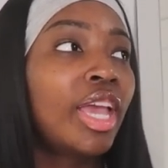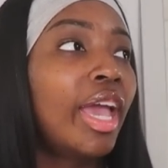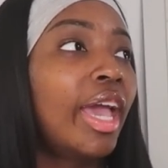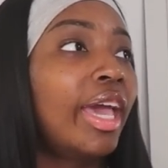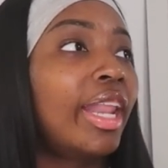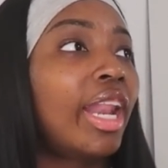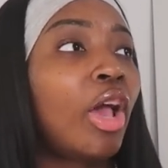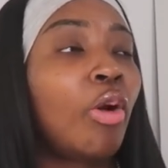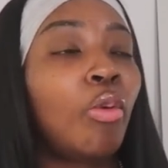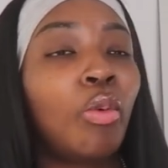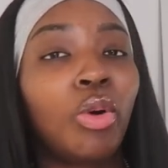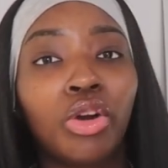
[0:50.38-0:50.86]

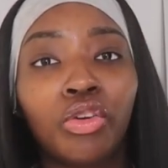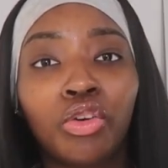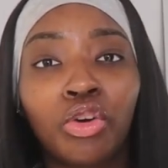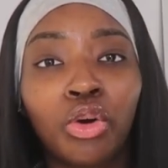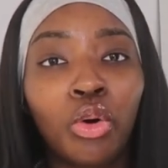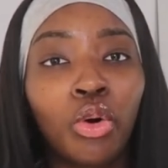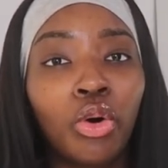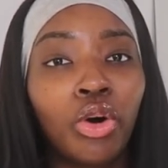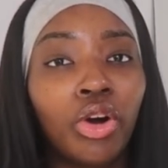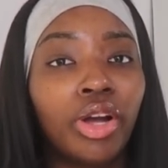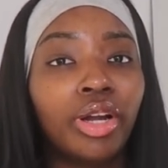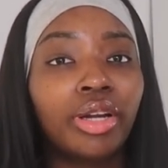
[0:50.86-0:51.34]
and i want to
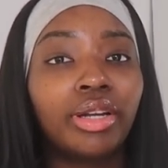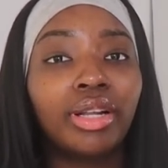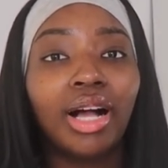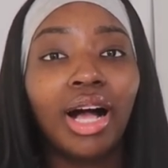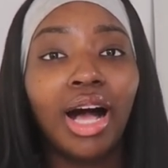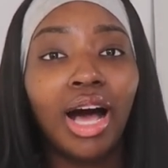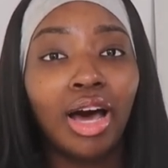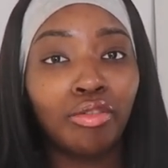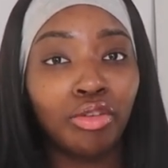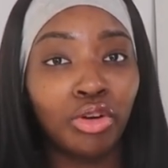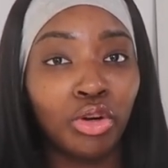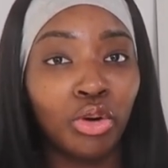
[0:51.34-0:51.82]
record
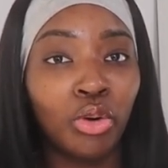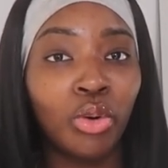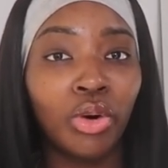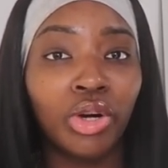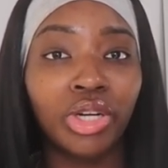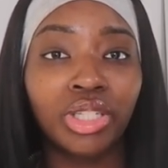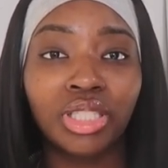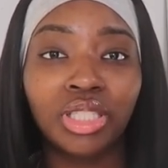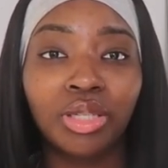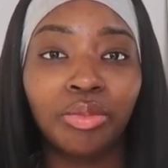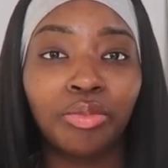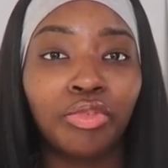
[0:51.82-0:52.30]
i'll
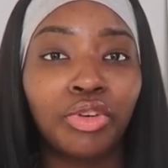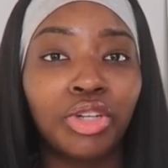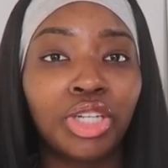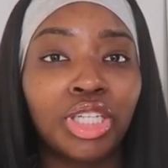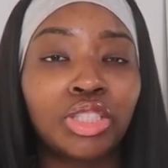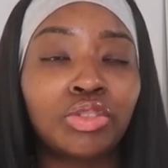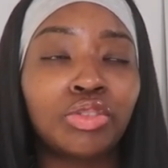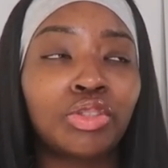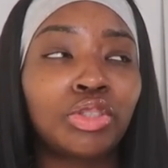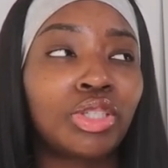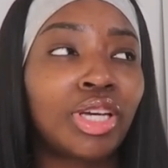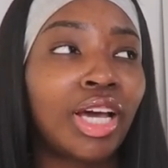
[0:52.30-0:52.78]
record some
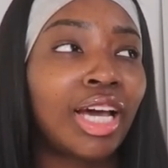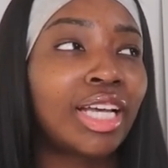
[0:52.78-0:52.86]
footage for you